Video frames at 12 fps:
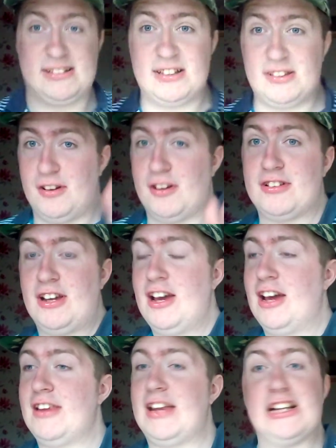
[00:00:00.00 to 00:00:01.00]
design
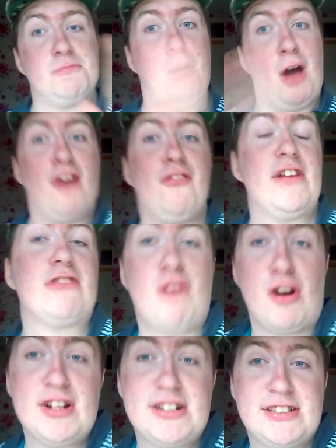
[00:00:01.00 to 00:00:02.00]
that is perfectly
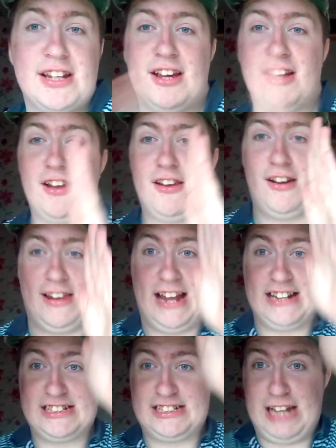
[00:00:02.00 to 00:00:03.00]
right, like
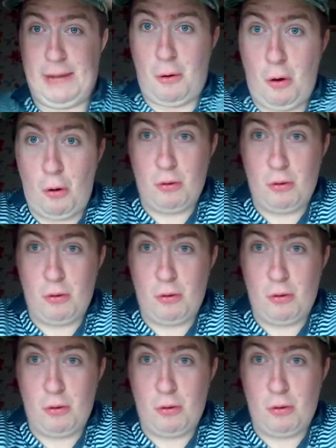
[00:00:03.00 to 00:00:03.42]
landscape, or